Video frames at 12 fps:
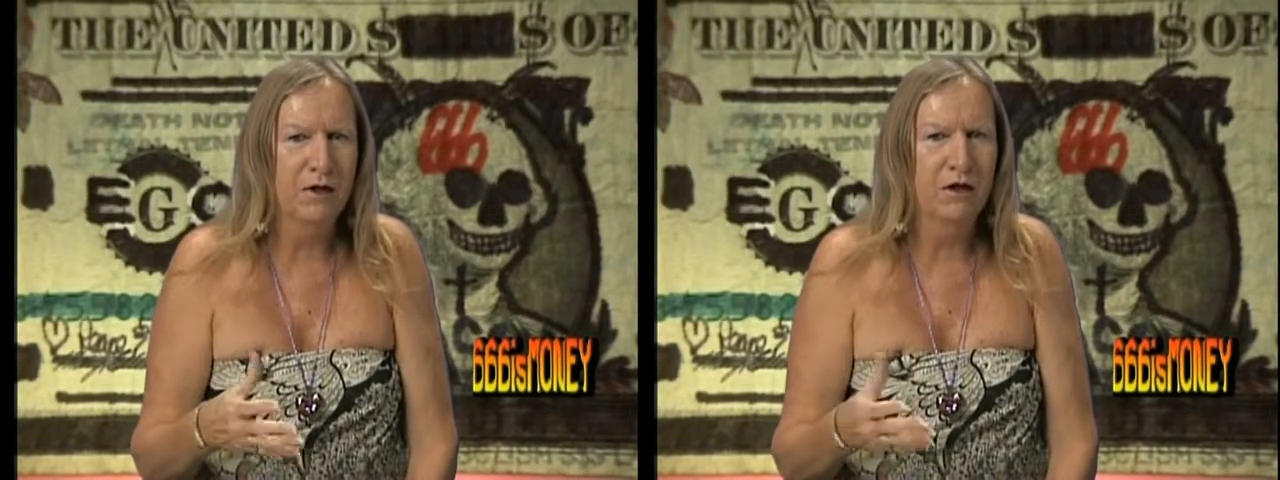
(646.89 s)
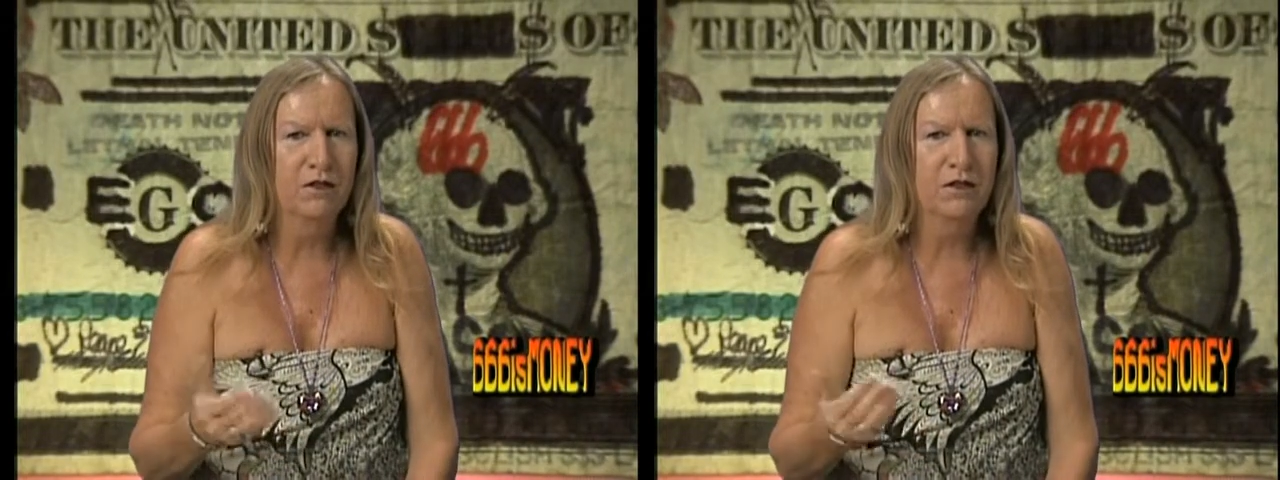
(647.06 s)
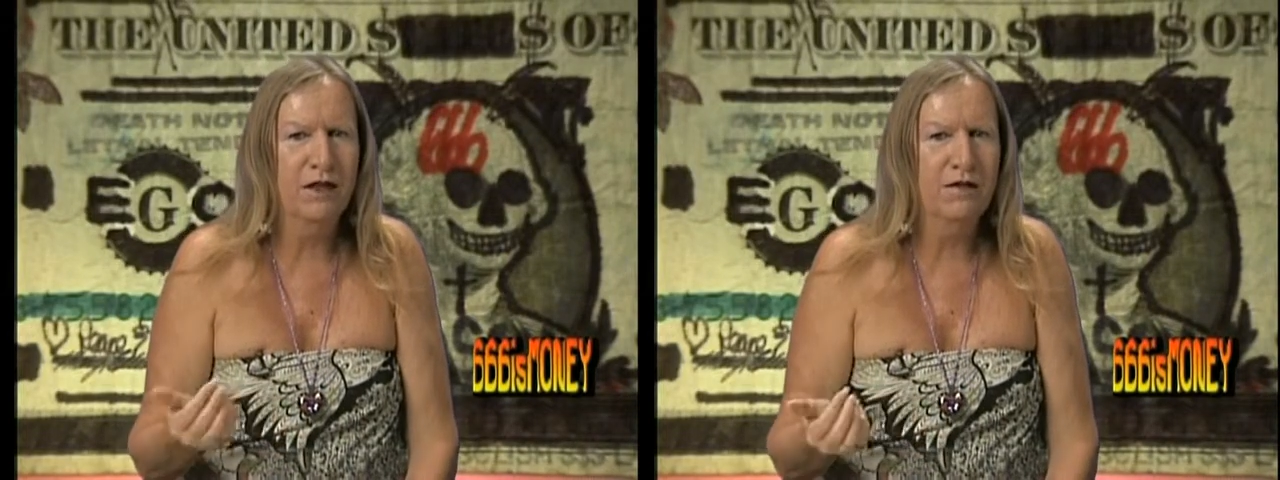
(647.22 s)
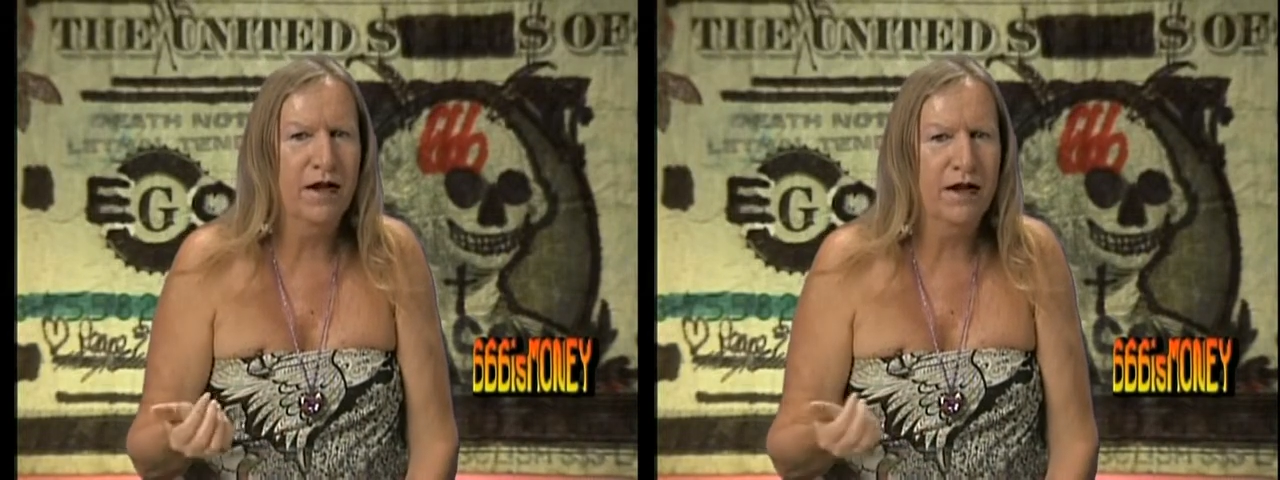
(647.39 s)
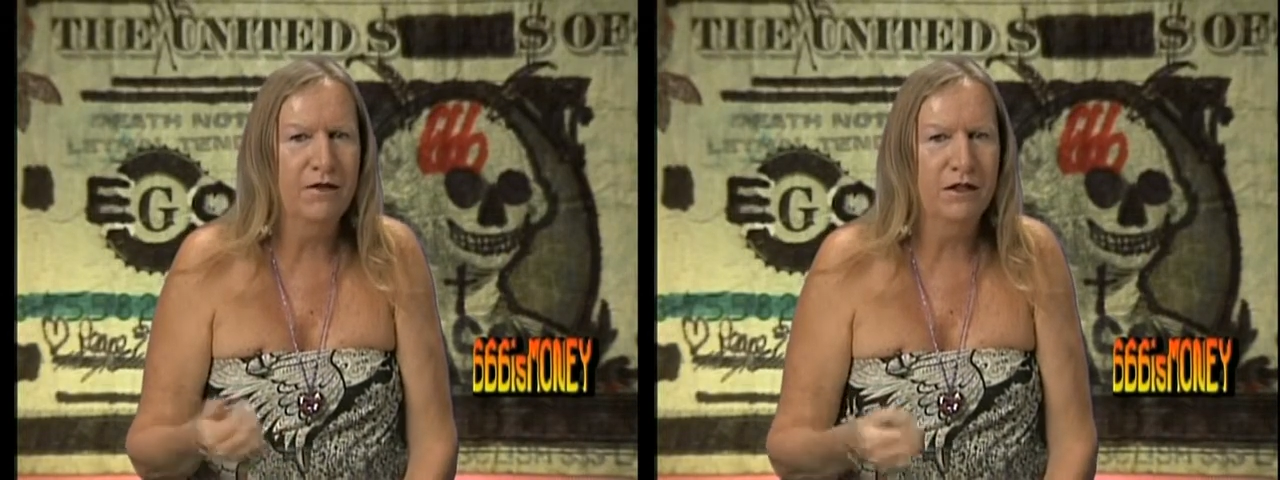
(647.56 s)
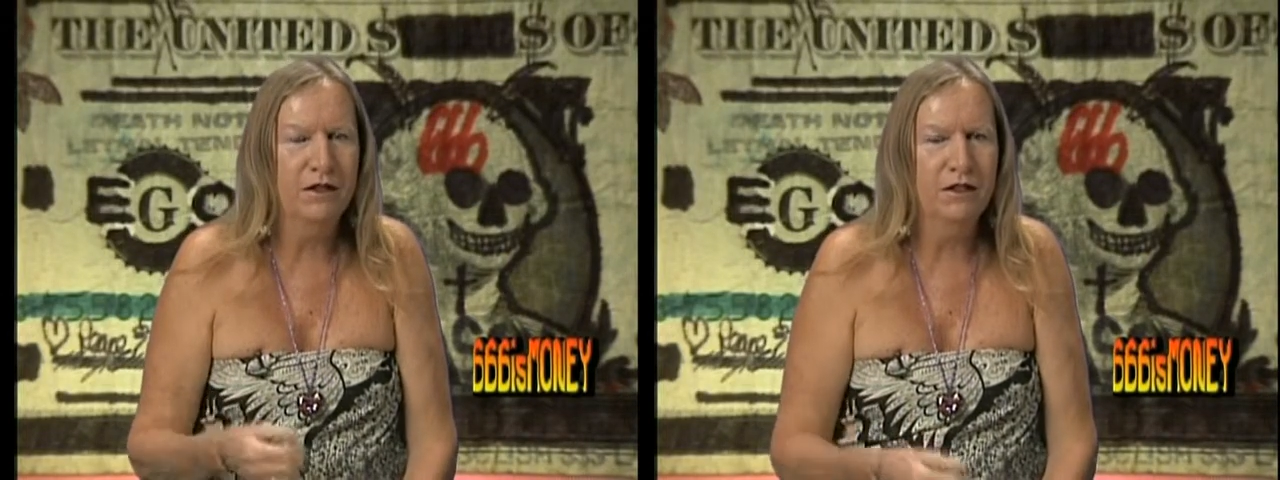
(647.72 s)
You know, instead of
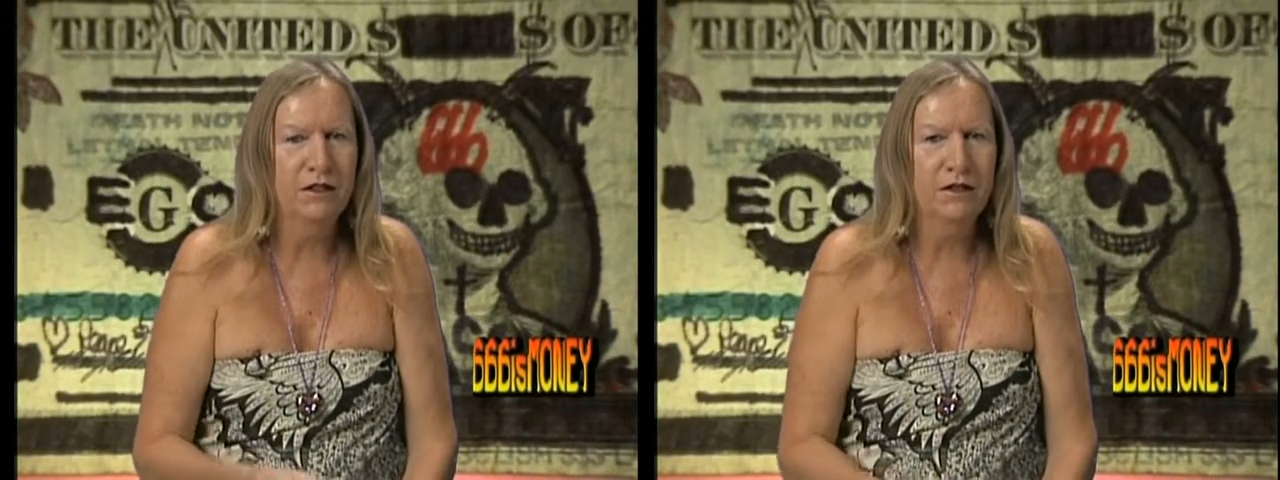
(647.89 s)
having